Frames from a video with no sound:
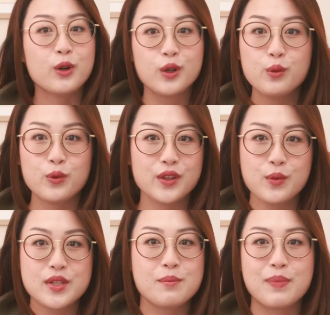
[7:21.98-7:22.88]
burger really
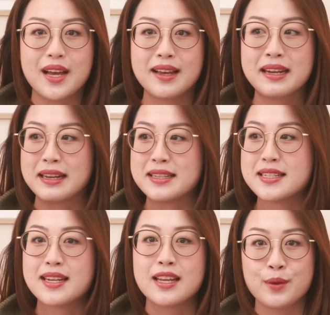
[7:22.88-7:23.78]
wasn't bad. I
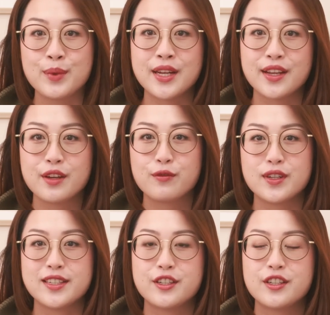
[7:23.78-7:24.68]
did end up eating it for
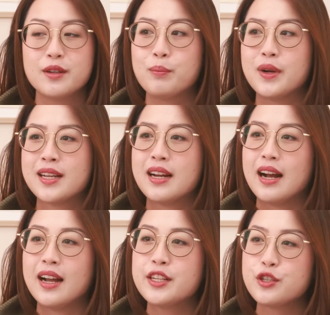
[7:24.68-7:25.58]
dinner, but
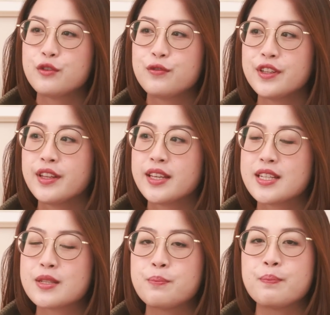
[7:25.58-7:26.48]
I do feel like
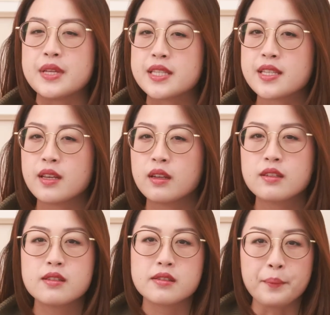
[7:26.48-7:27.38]
it's missing
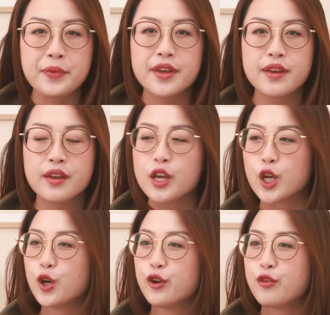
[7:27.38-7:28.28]
something. It
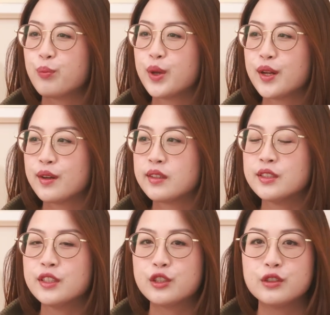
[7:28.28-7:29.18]
could have been a
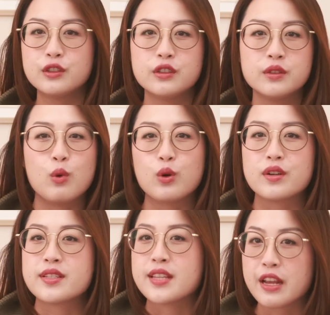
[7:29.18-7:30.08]
little more
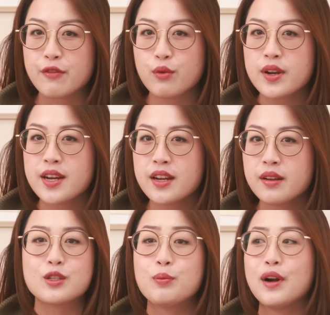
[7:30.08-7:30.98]
savory.
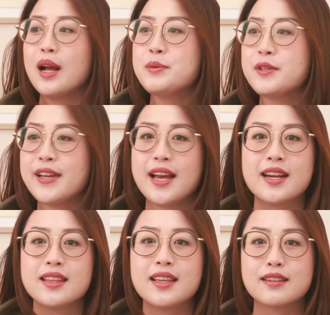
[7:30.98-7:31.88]
So perhaps if I
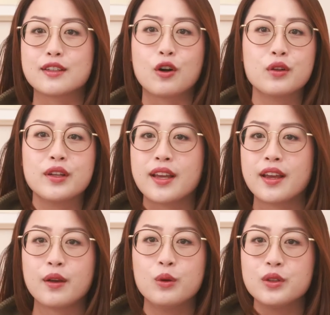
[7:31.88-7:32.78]
added like a garlic
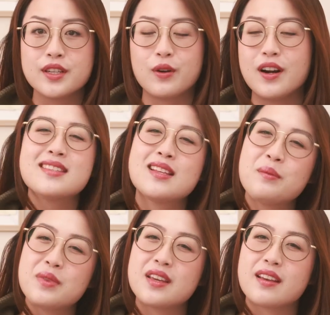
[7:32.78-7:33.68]
aioli or
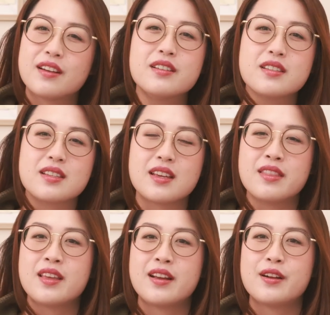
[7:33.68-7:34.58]
something else in
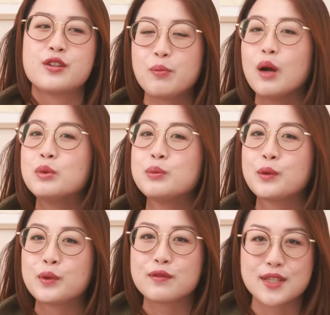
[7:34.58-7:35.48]
there, it probably
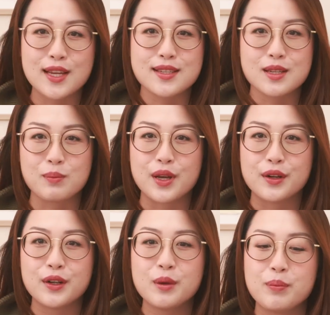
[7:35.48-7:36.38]
would have tasted
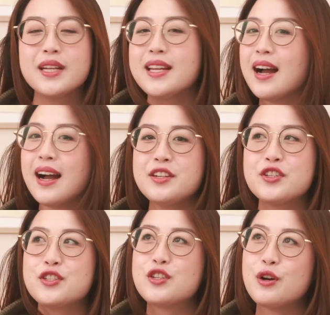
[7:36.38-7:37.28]
better. But yeah, I
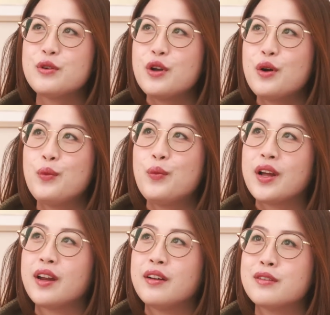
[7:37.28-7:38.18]
just don't know
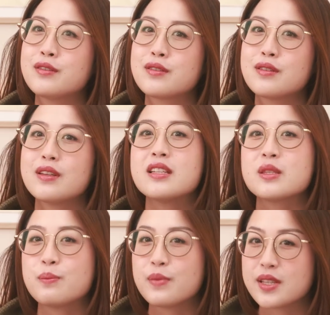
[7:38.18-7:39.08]
what else it's
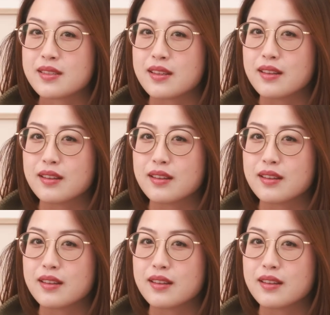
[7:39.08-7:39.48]
missing.